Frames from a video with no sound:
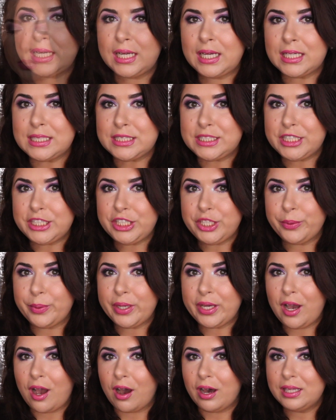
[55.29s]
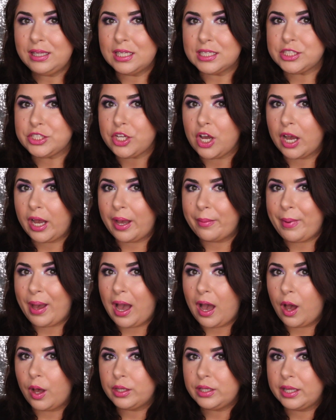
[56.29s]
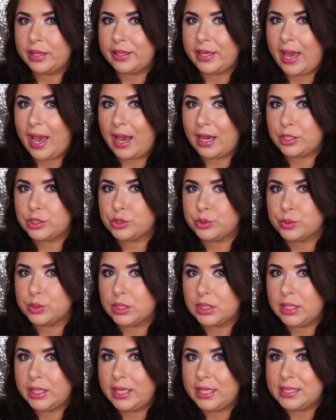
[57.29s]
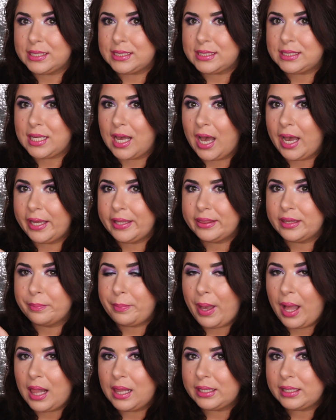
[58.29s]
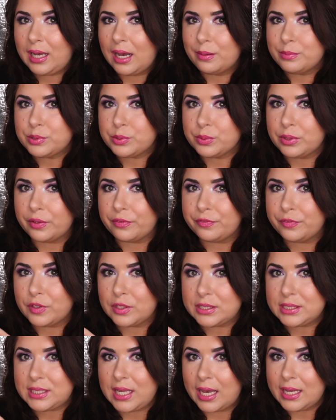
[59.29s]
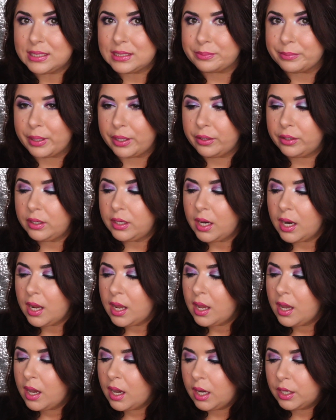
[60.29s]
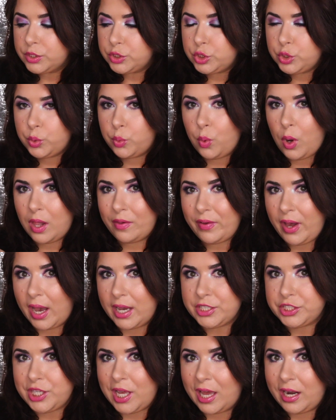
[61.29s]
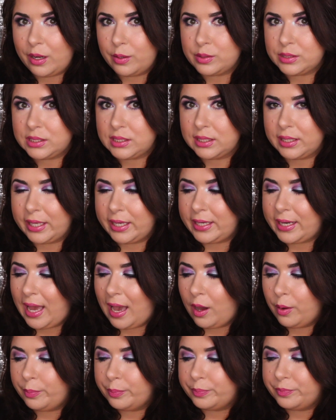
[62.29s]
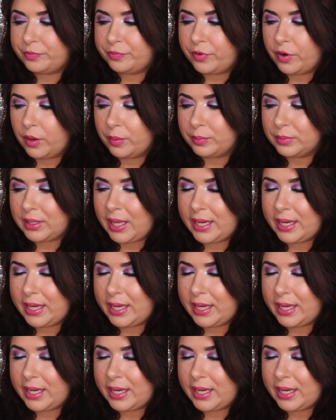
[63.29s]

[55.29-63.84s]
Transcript: Continuing on, let's talk about the actual inside. The palette comes with a full-size mirror, 12 eyeshadows laid out from